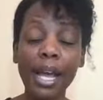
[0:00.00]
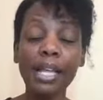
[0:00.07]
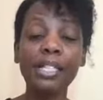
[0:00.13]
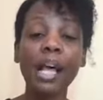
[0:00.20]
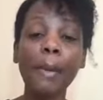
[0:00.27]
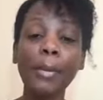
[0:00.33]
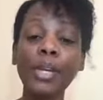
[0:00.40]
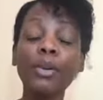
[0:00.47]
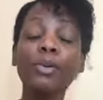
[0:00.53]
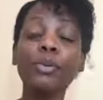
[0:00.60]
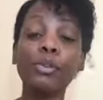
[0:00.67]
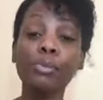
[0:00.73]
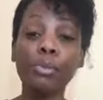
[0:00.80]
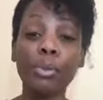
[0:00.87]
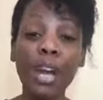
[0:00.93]
somebody
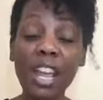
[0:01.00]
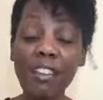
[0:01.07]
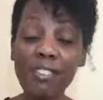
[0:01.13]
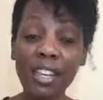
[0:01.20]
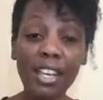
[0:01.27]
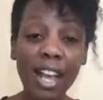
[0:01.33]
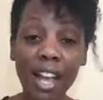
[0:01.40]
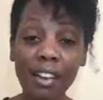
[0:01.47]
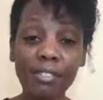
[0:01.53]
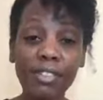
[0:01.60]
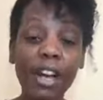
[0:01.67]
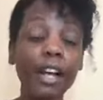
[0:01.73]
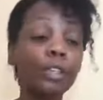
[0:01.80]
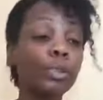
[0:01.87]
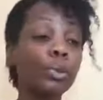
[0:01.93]
who's brave
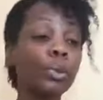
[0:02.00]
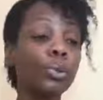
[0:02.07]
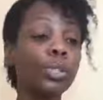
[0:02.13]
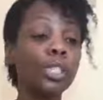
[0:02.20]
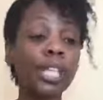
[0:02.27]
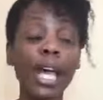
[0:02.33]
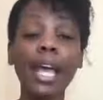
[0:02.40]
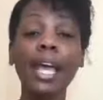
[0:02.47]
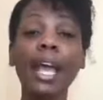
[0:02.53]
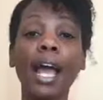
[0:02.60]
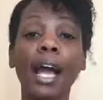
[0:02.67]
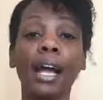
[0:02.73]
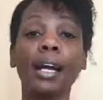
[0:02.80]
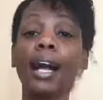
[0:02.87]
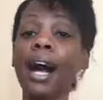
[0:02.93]
enough to say,
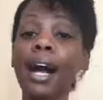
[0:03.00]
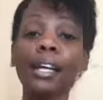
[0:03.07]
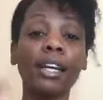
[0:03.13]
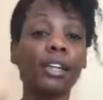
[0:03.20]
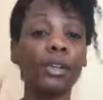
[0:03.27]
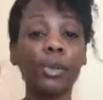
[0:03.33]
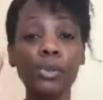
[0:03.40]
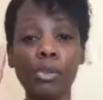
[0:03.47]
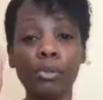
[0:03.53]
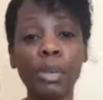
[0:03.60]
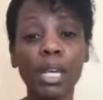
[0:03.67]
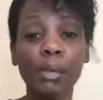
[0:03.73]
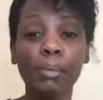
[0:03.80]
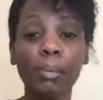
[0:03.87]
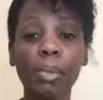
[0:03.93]
God, use
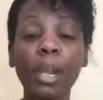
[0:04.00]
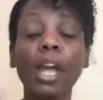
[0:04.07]
me.